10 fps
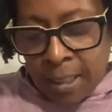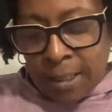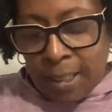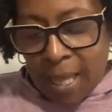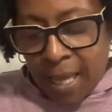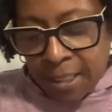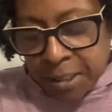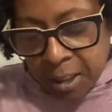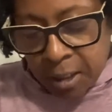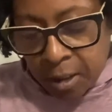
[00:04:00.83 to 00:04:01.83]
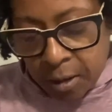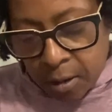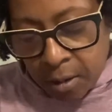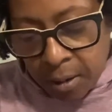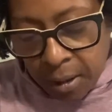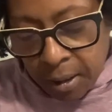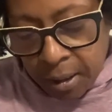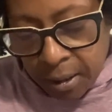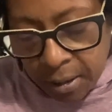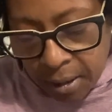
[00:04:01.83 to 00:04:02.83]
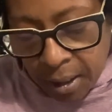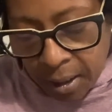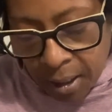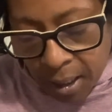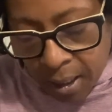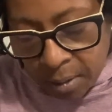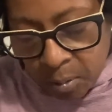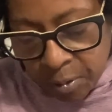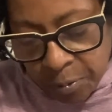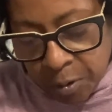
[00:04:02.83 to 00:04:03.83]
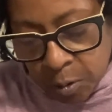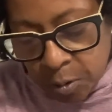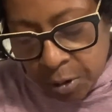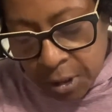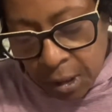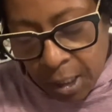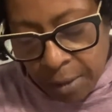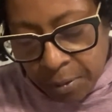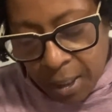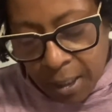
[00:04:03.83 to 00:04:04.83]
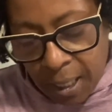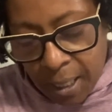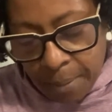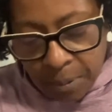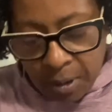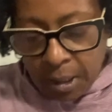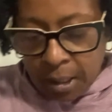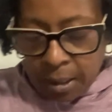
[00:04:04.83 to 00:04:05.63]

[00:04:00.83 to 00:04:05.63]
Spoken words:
last year, and I refused to let that happen